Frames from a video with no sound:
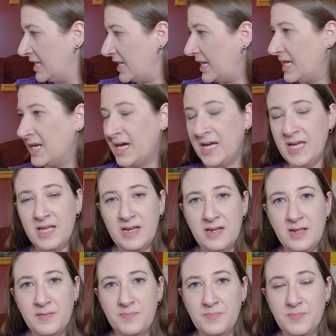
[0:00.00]
and I ended
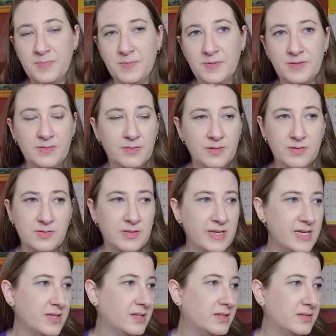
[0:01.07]
up,
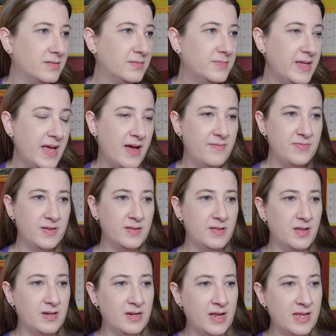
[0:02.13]
like, they have
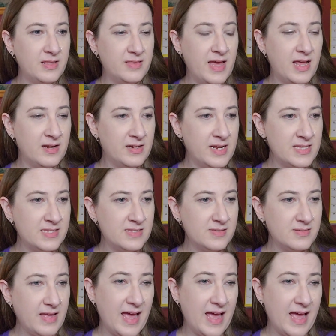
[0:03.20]
a nice